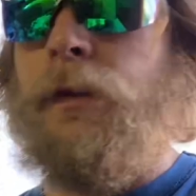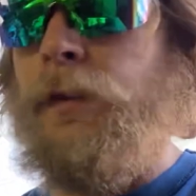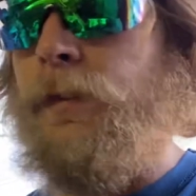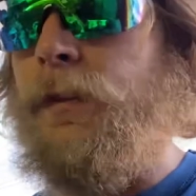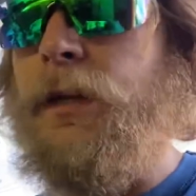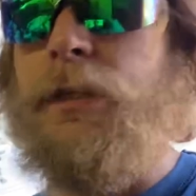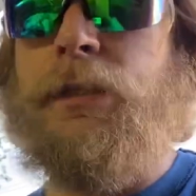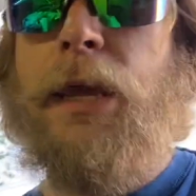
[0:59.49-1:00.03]

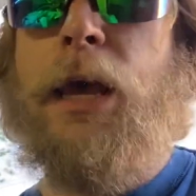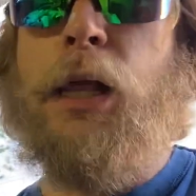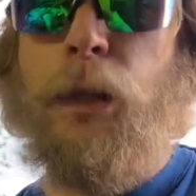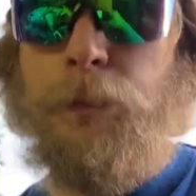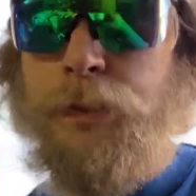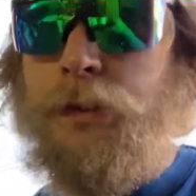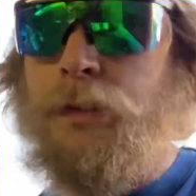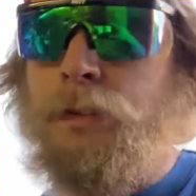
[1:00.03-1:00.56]
This
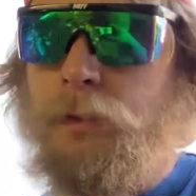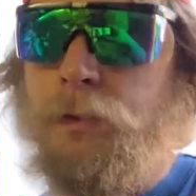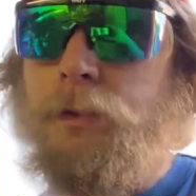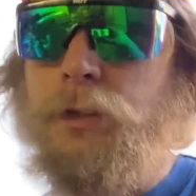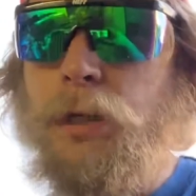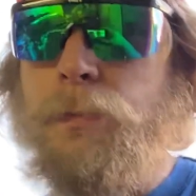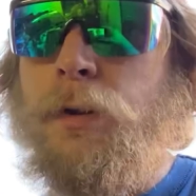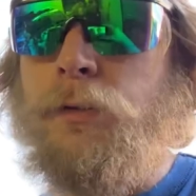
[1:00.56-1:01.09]
helps the
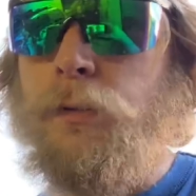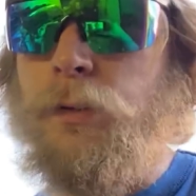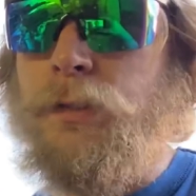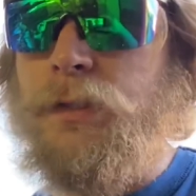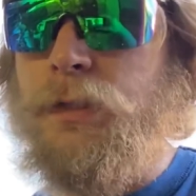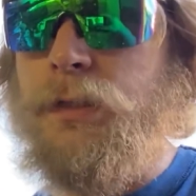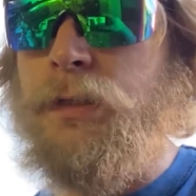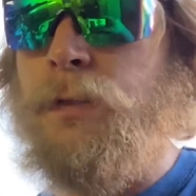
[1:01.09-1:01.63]
turbo
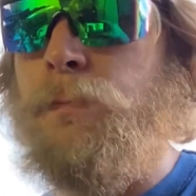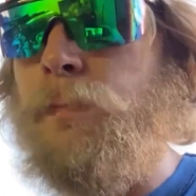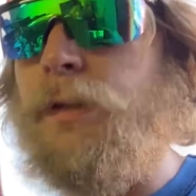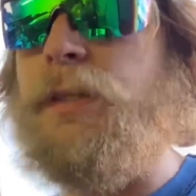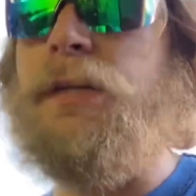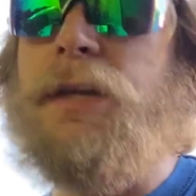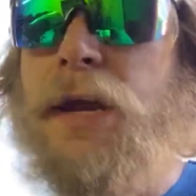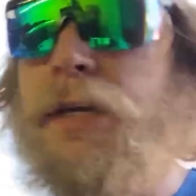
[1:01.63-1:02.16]
noises, but
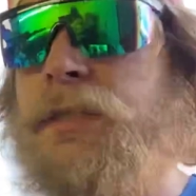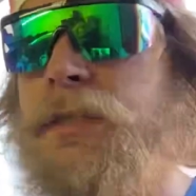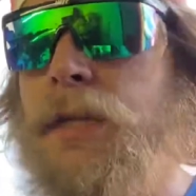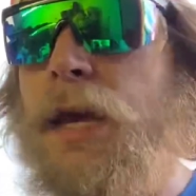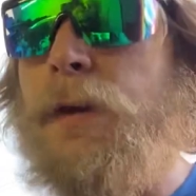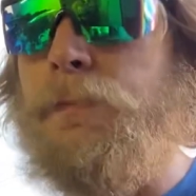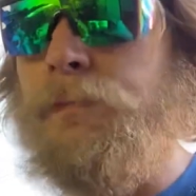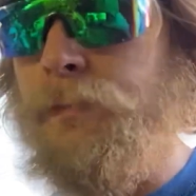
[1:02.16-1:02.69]
the next
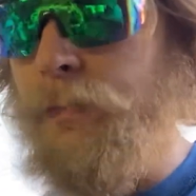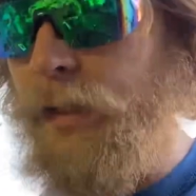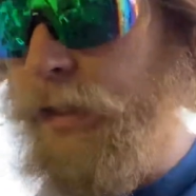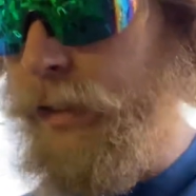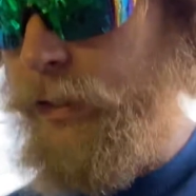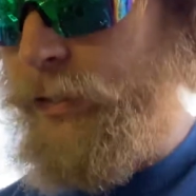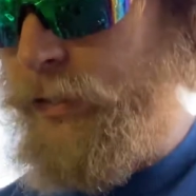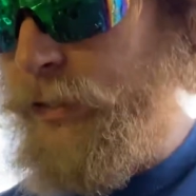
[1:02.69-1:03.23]
step
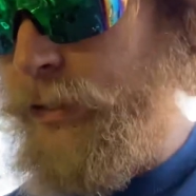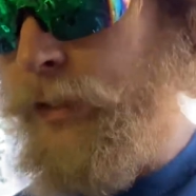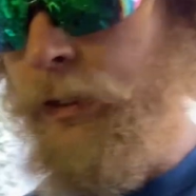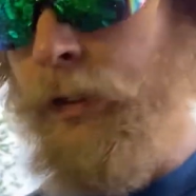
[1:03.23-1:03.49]
is